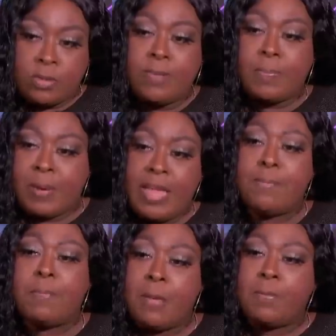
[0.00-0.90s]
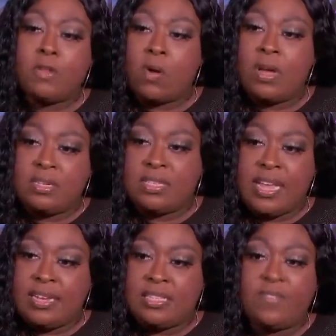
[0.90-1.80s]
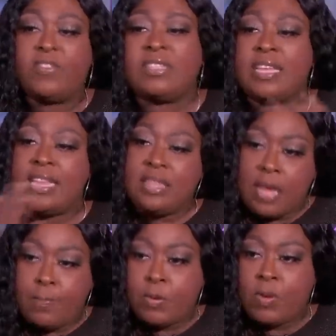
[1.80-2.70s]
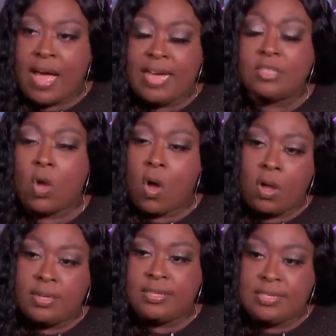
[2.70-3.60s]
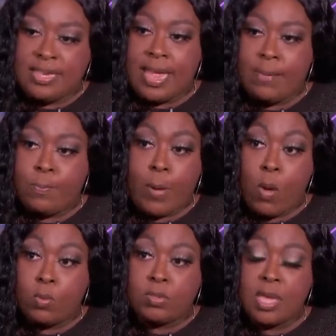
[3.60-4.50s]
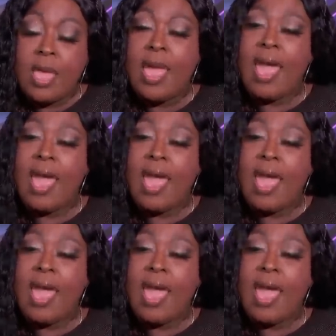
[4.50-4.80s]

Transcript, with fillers: Yes. but people don't understand the difference, and they lump you guys all in the same boat,